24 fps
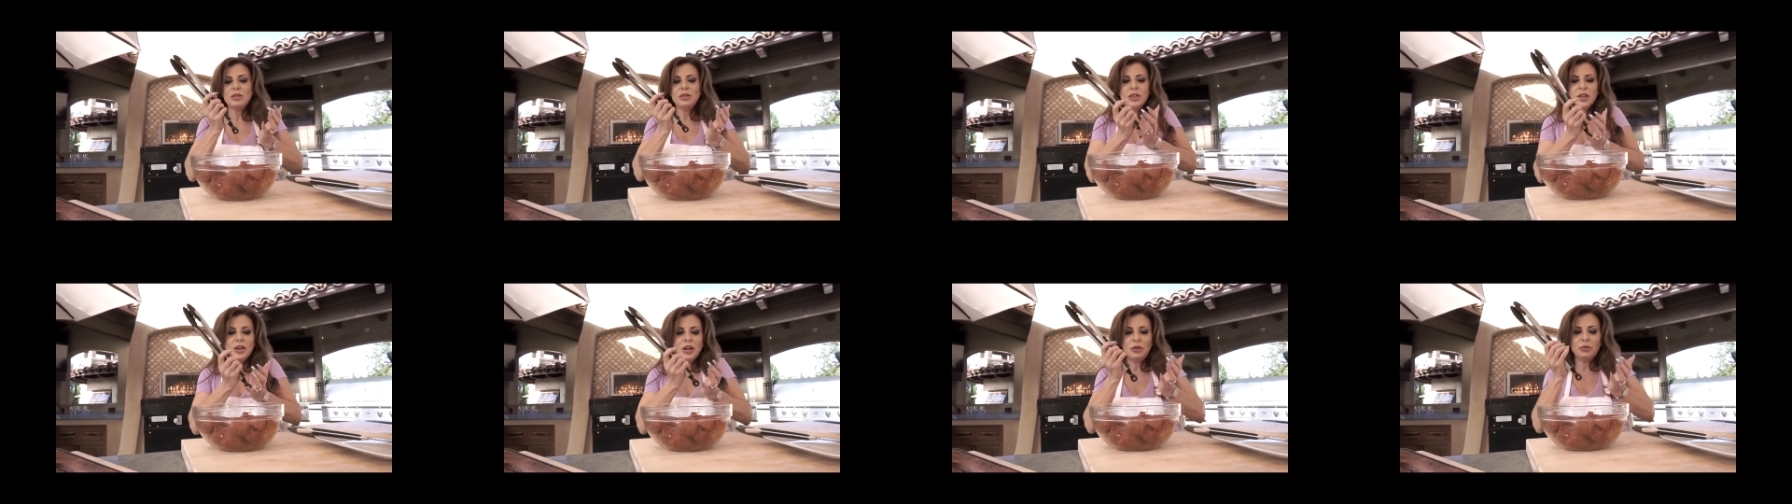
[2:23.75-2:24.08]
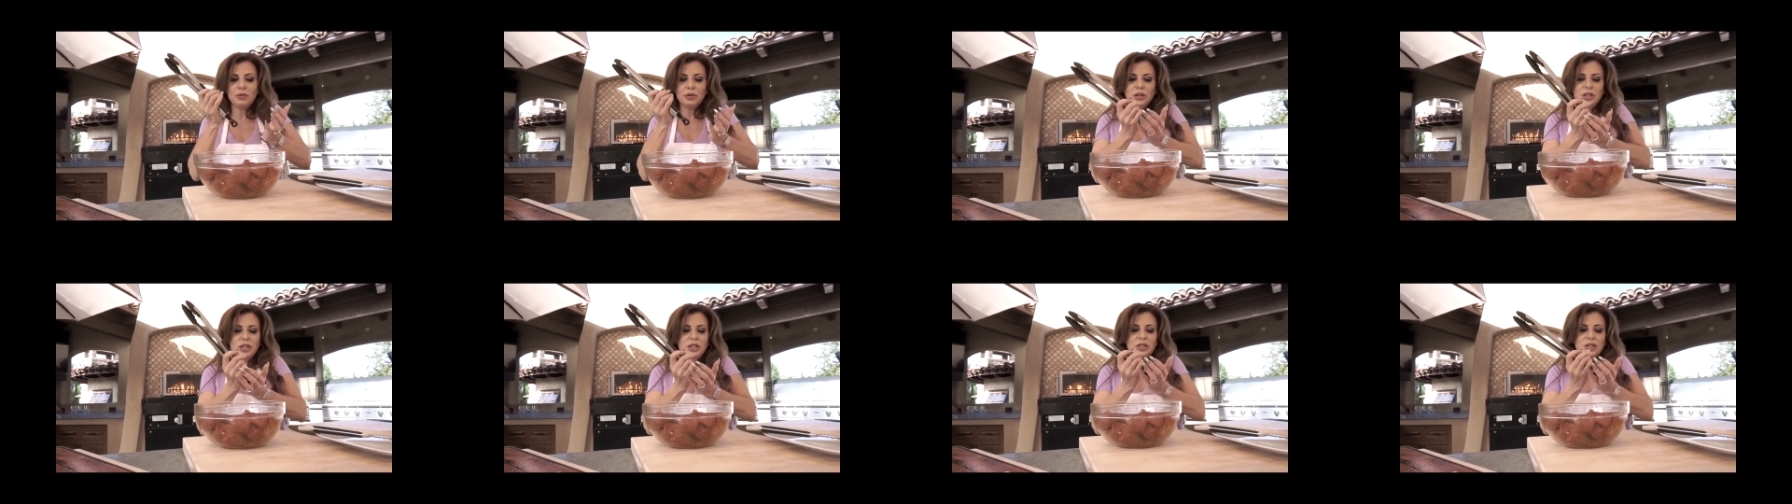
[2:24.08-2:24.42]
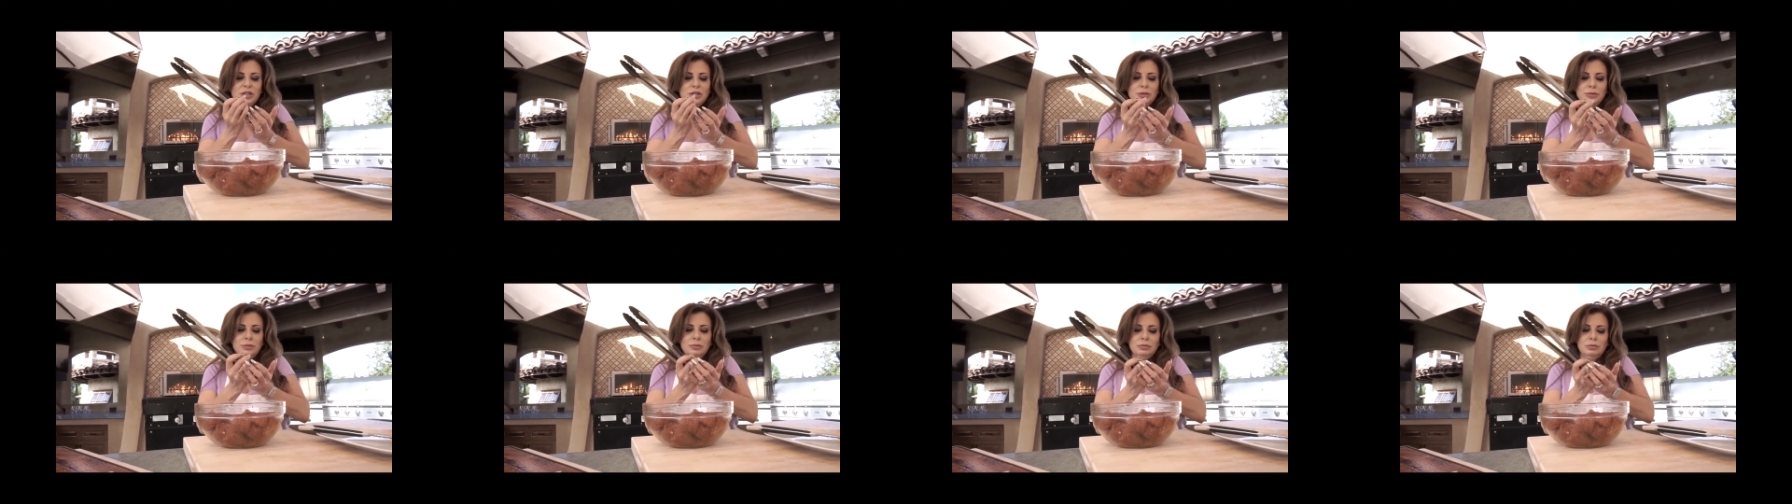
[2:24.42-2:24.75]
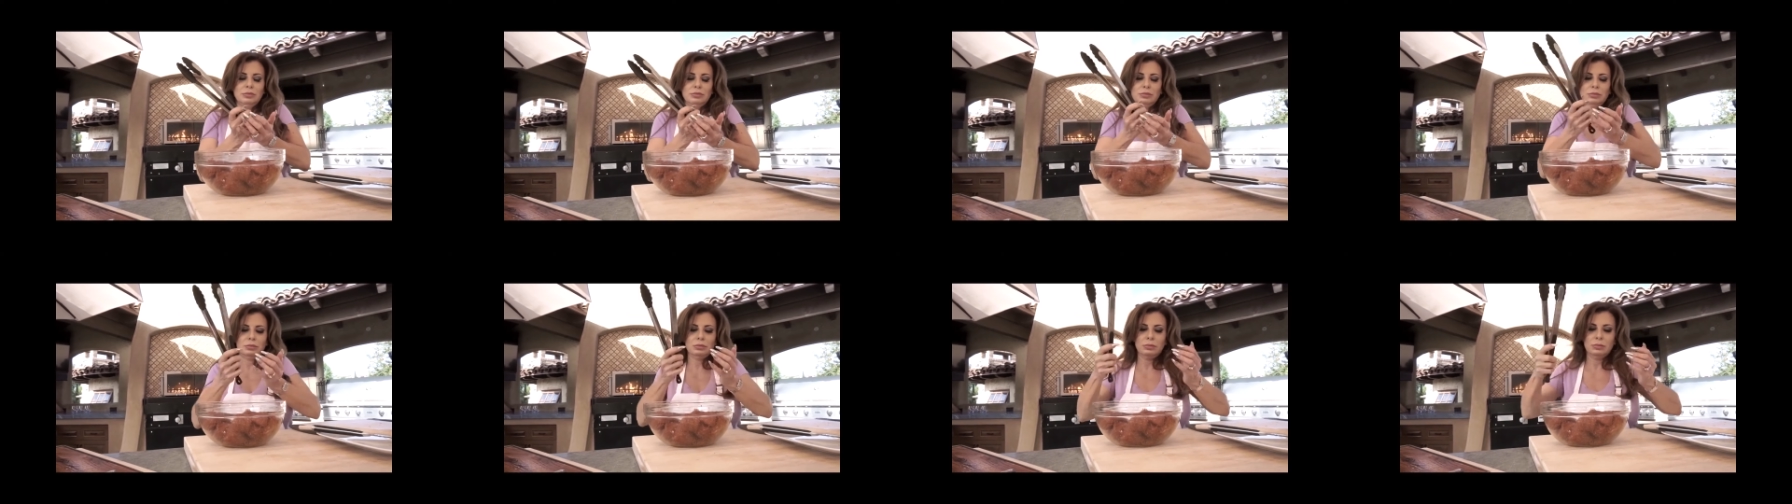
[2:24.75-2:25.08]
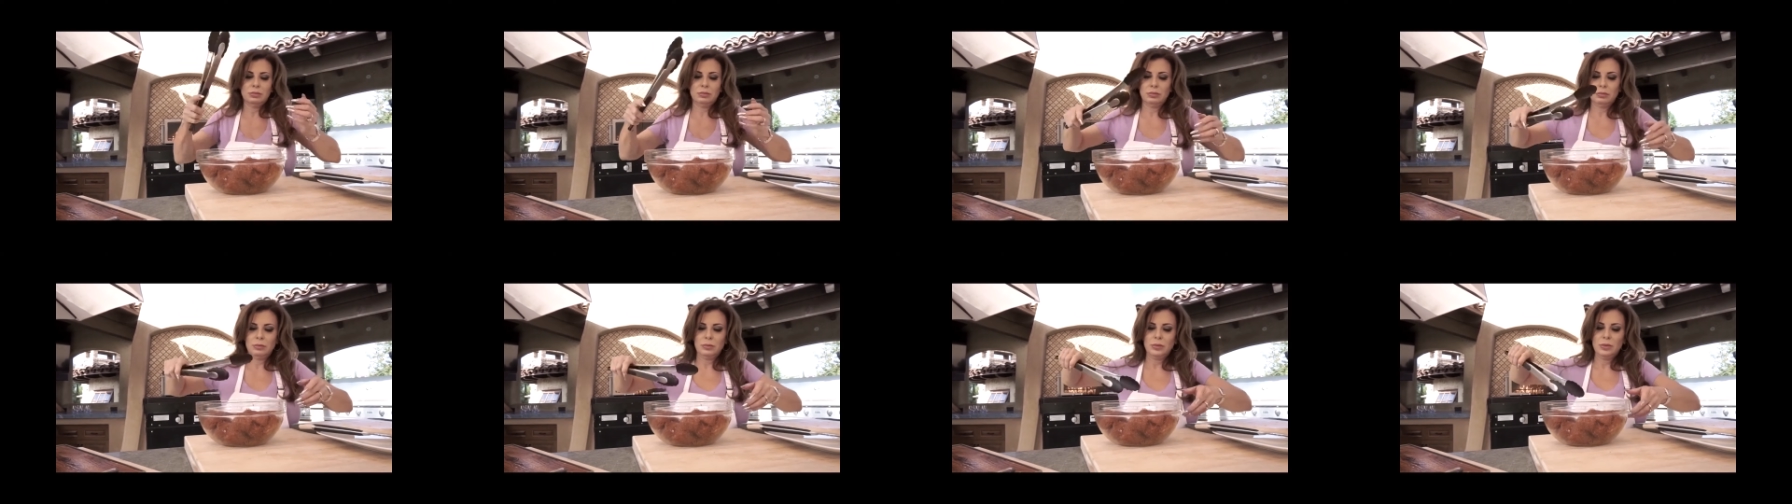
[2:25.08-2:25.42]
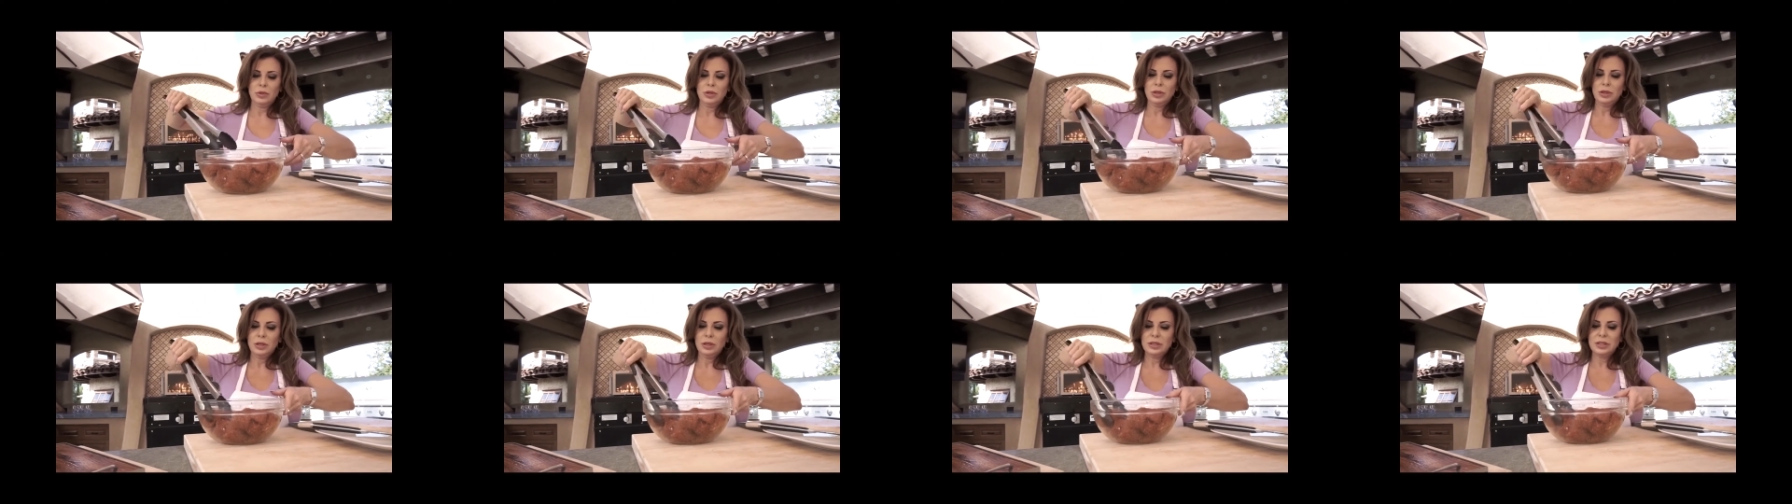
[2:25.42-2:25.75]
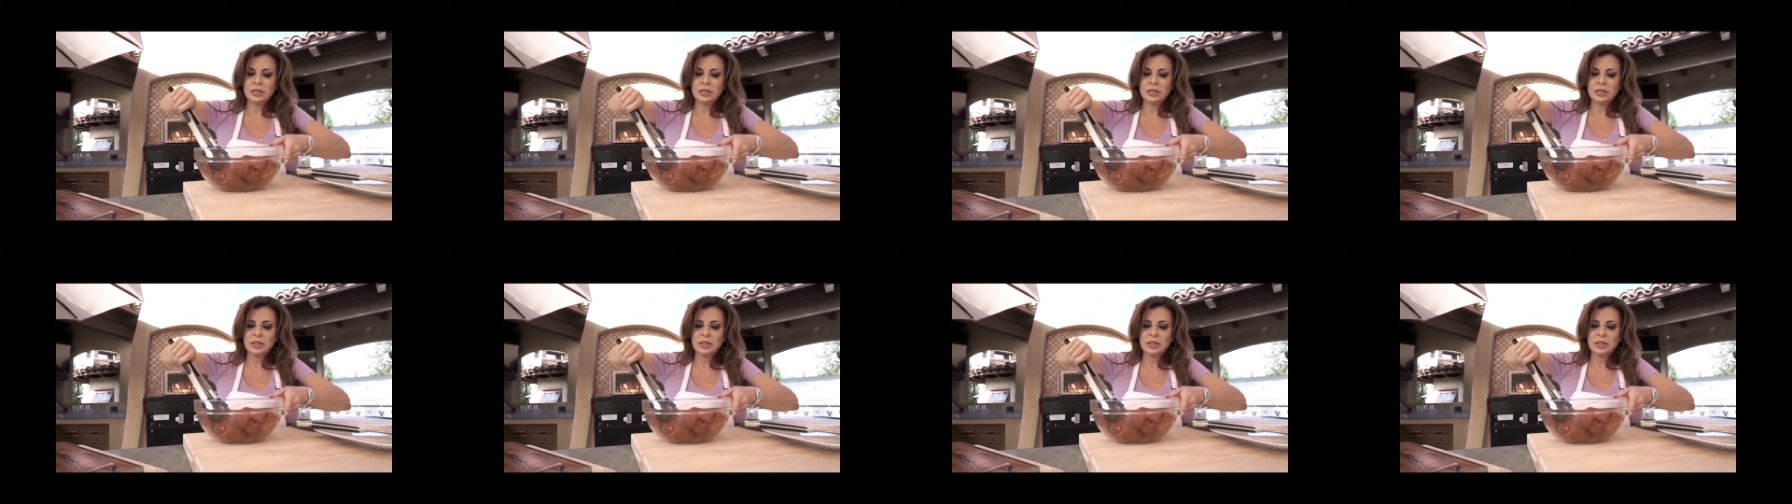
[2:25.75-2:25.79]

Then all we're going to do